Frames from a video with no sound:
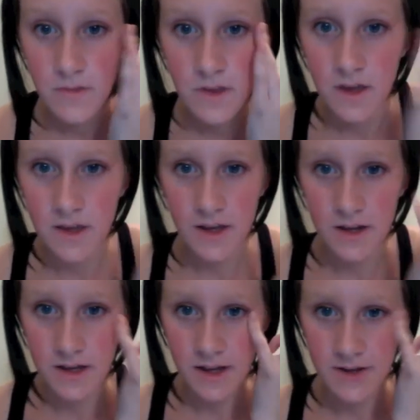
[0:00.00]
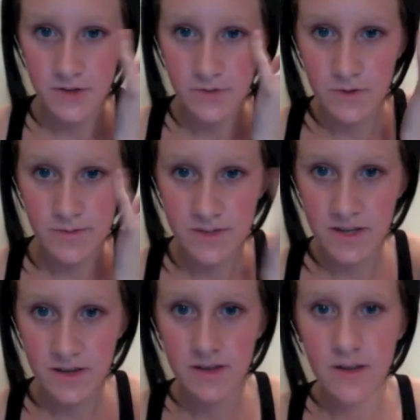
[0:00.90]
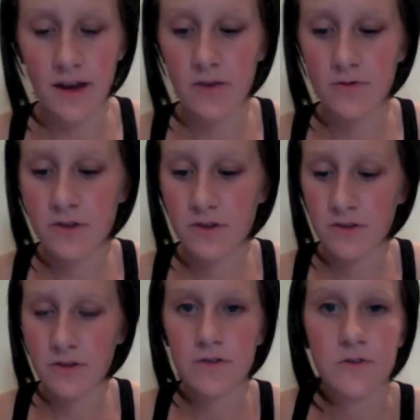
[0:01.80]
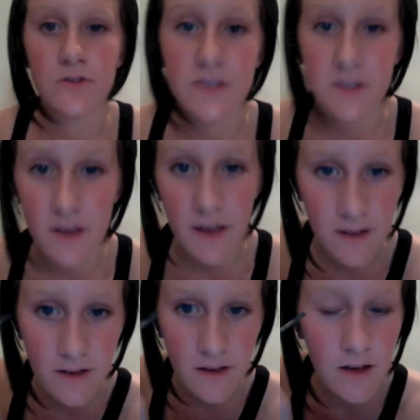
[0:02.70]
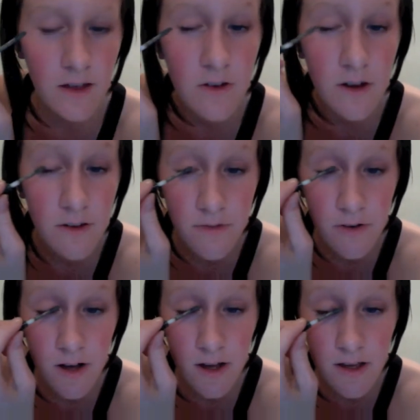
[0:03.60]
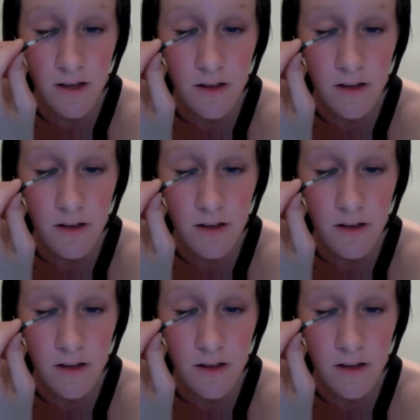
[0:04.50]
and get it kind of swept out towards the other end of your eye.